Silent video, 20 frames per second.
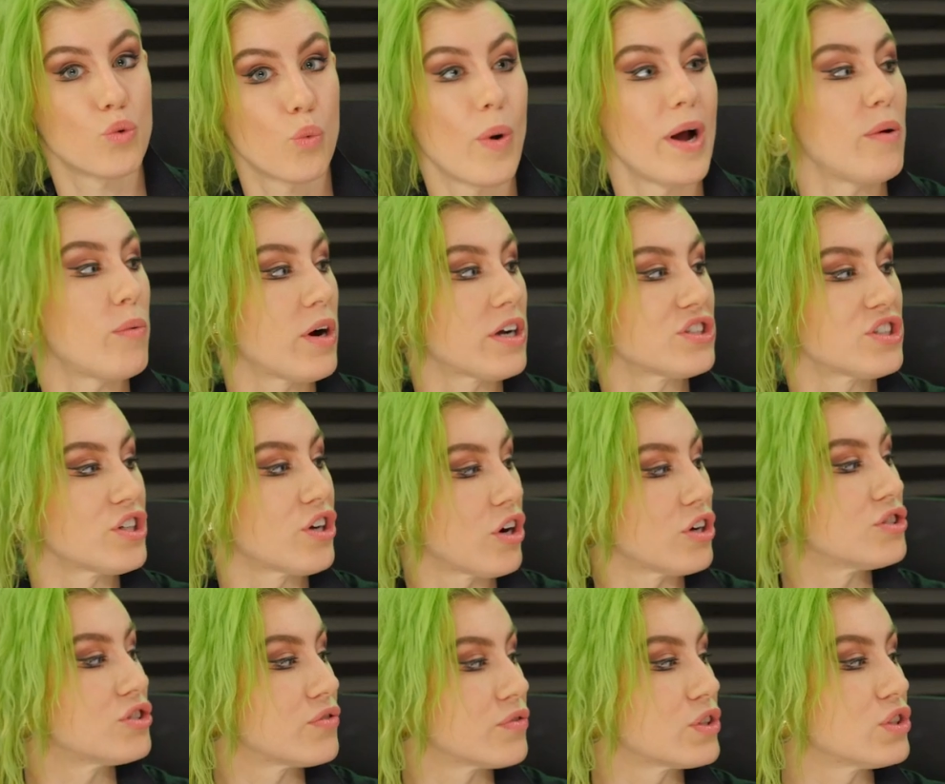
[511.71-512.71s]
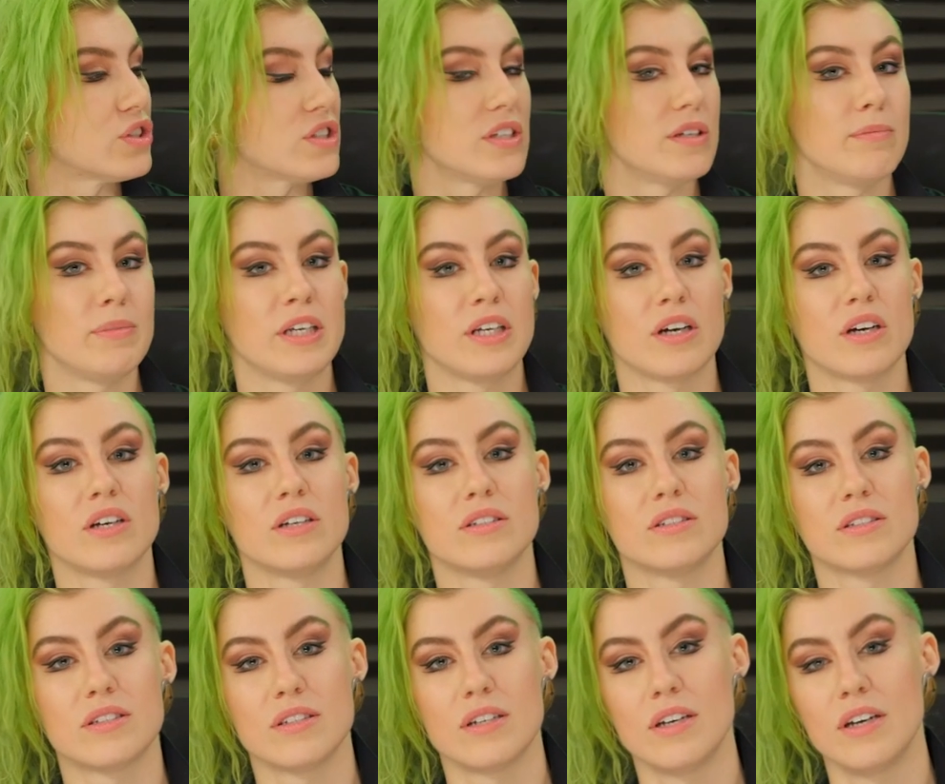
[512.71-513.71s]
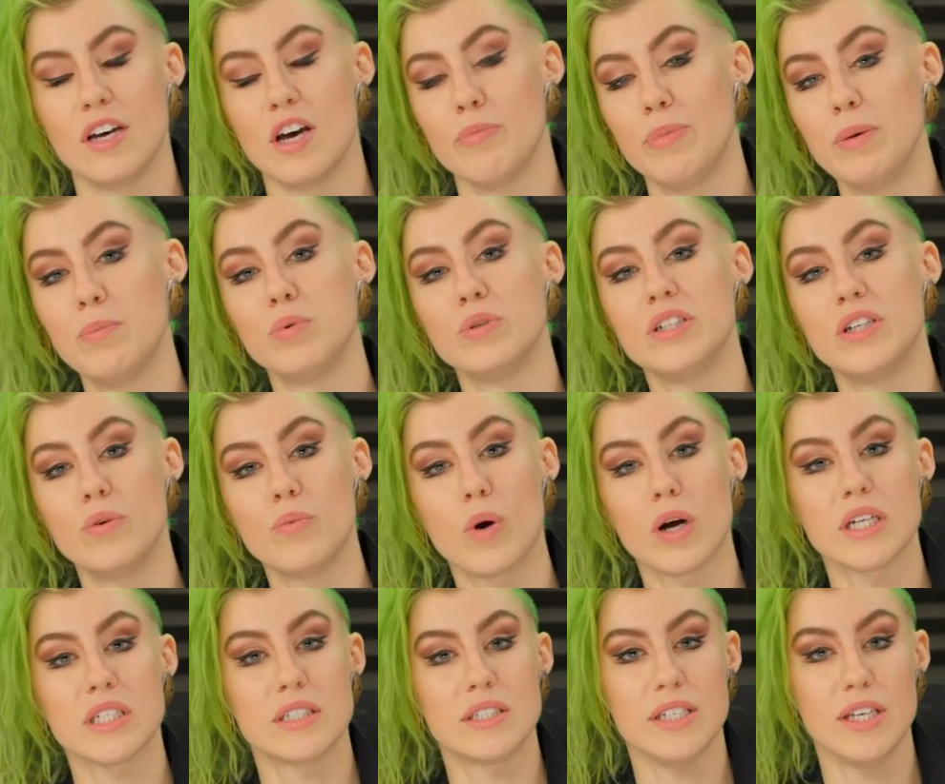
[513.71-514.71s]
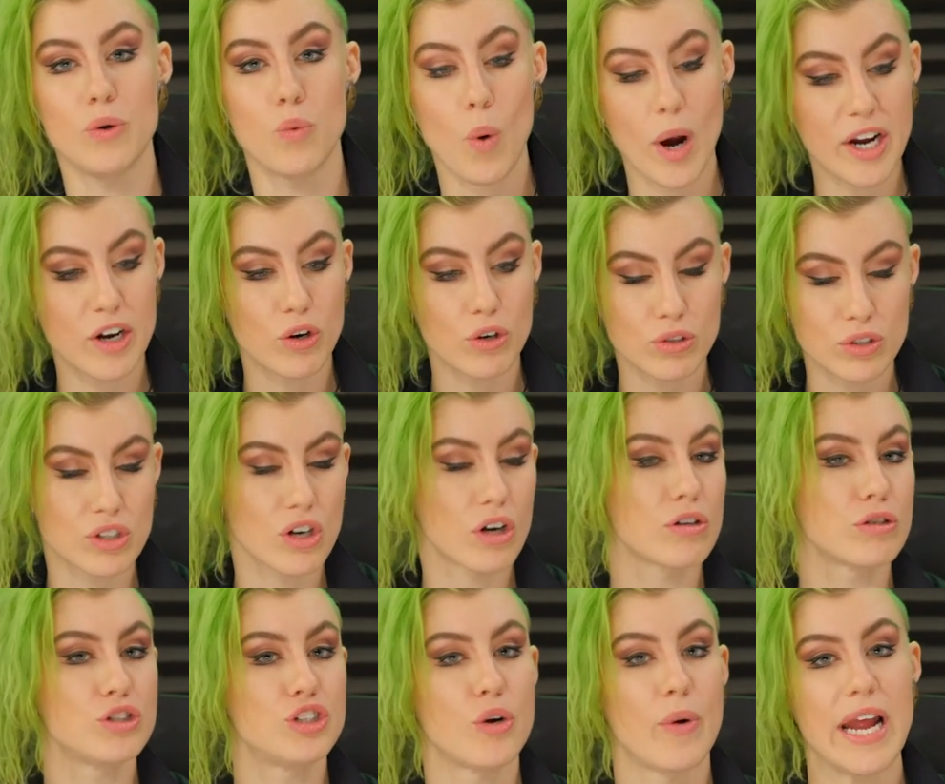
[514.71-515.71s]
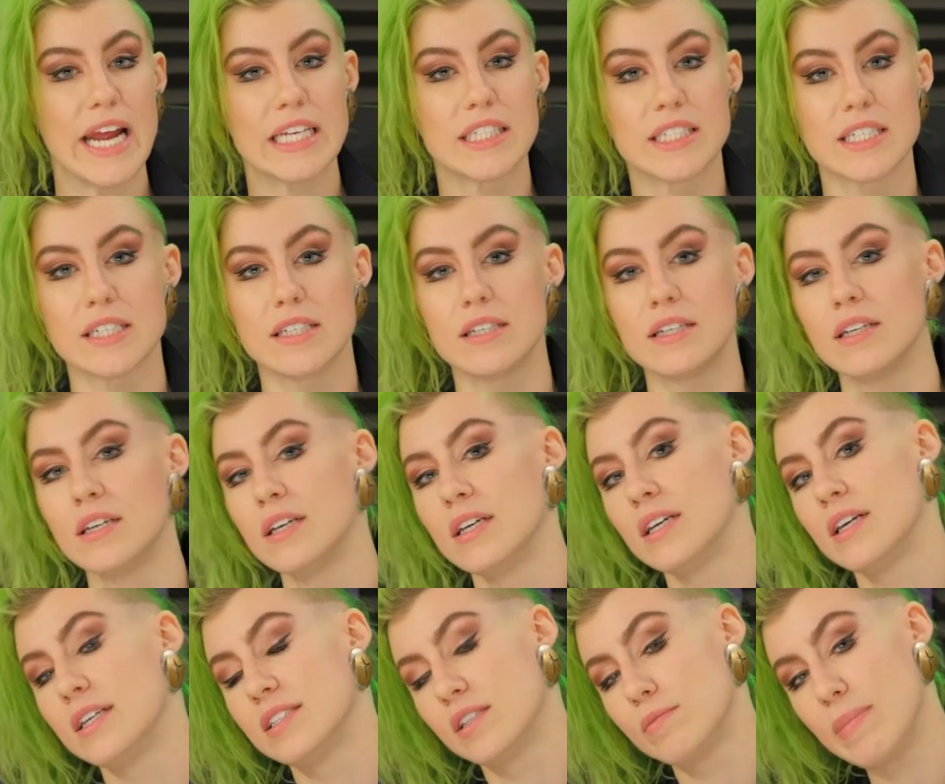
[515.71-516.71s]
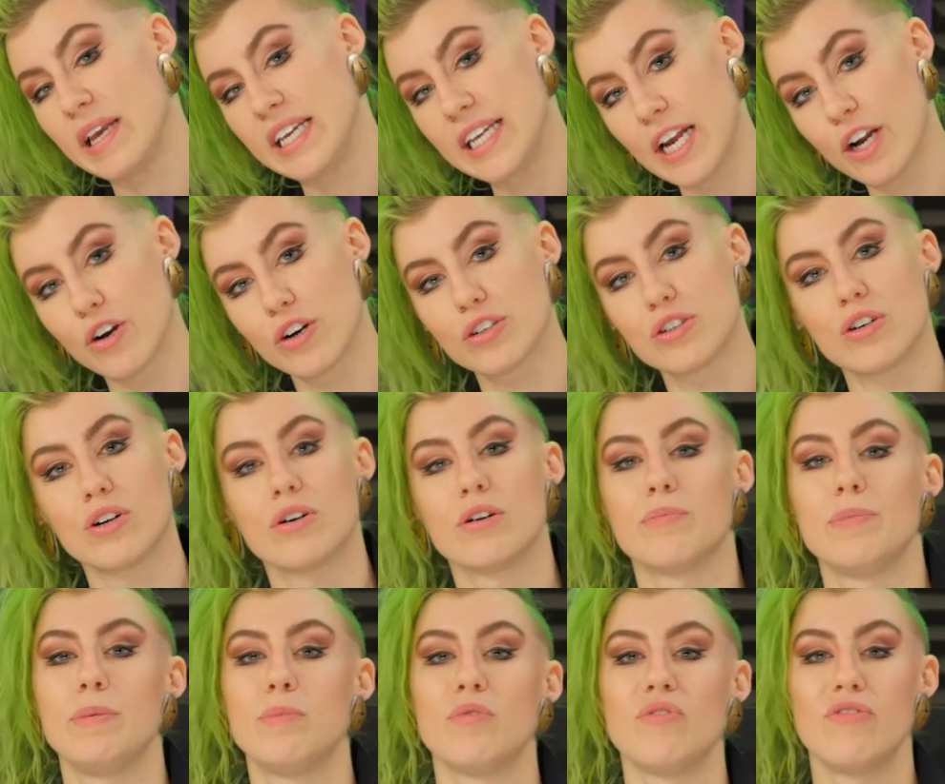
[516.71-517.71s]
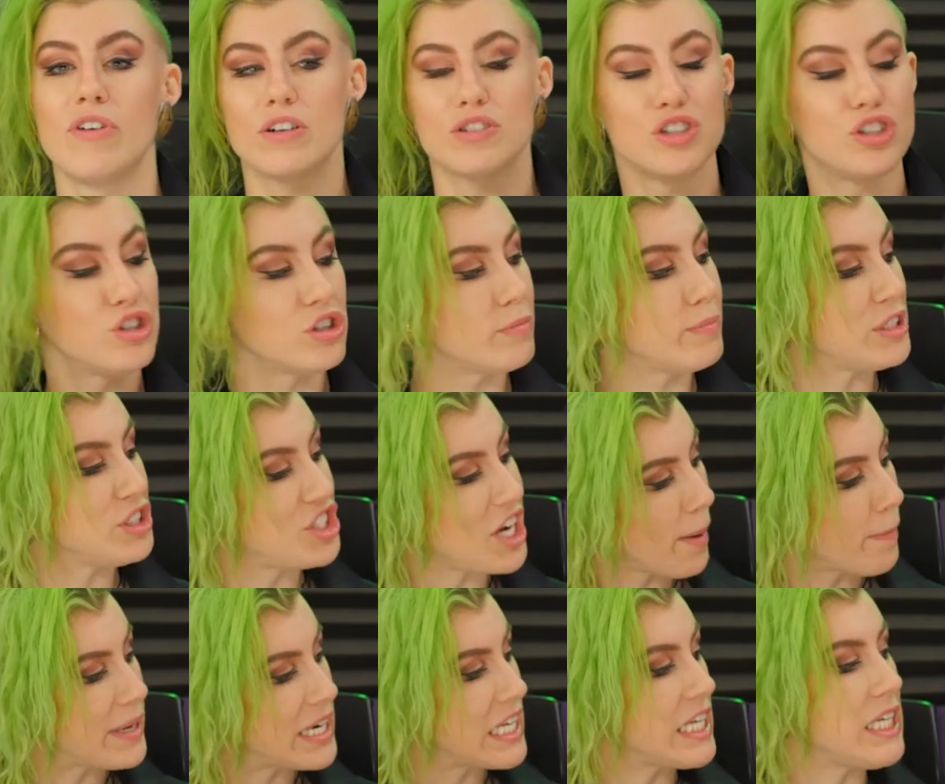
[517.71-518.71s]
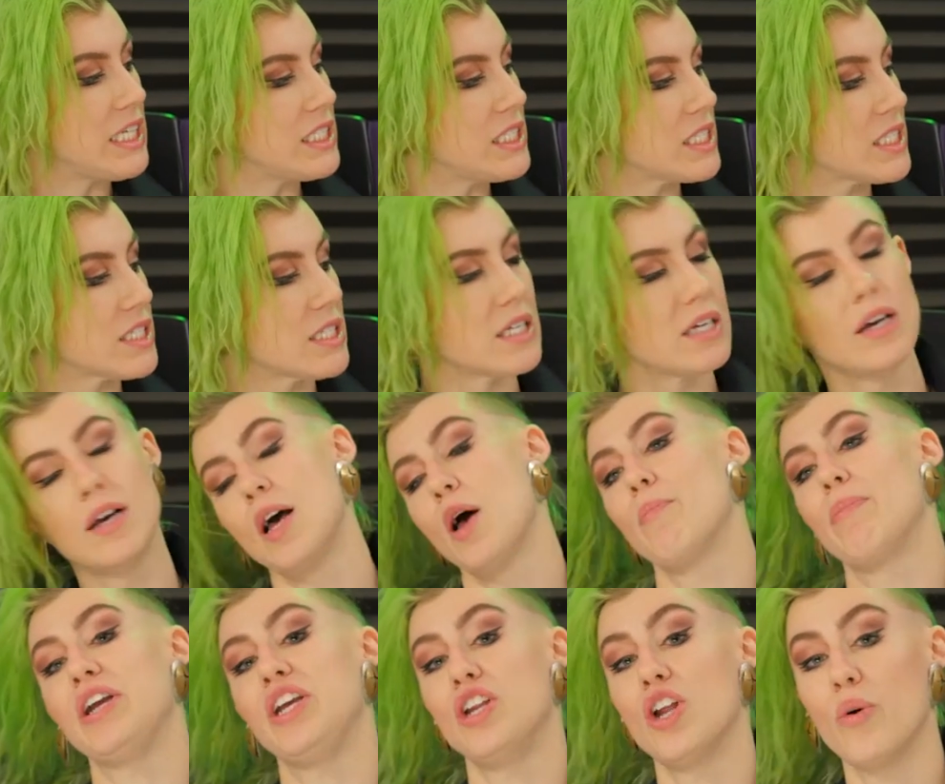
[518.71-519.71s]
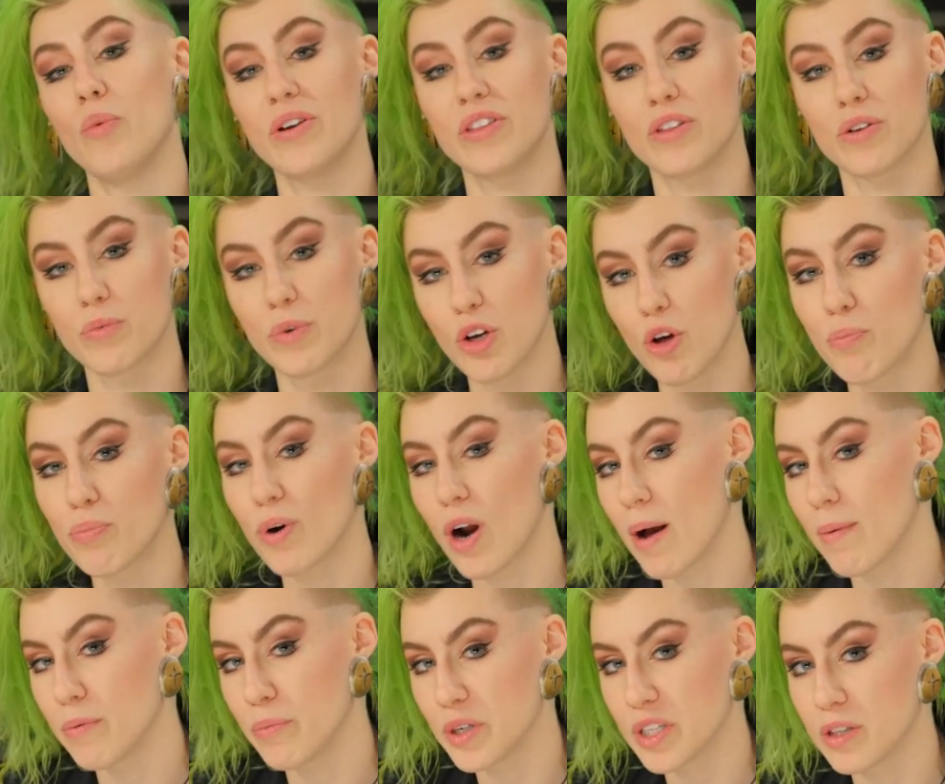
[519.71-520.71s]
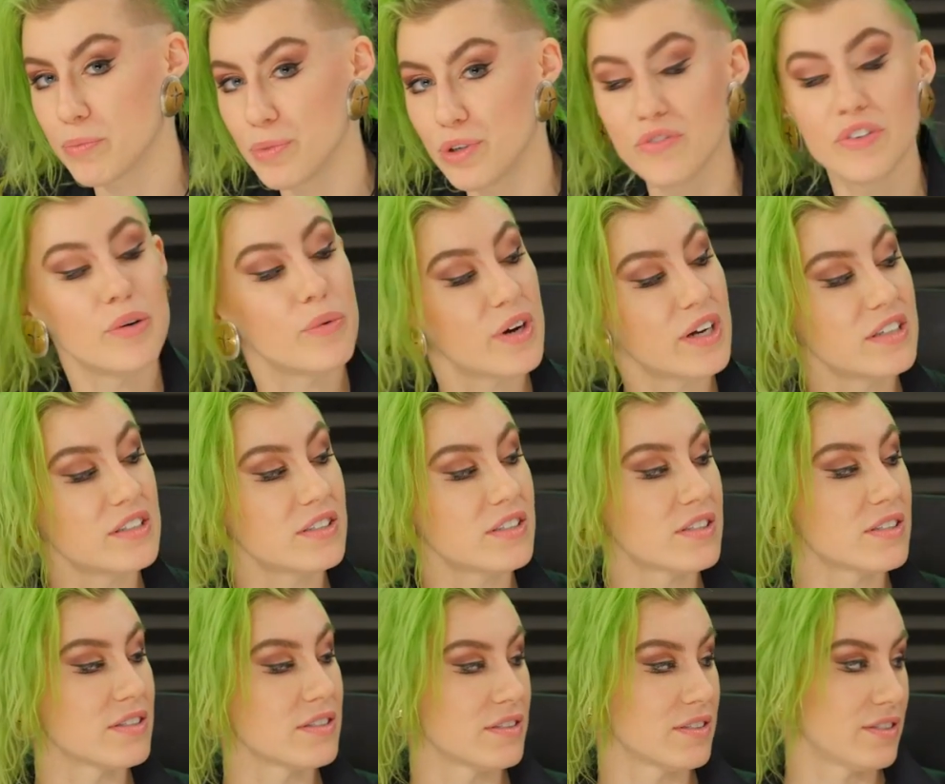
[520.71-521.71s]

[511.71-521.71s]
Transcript: the whitewashing controversy because people didn't want to see white girl Scarlett Johansson as the main character. People felt she should have been Japanese. But you know what the real problem with the movie was?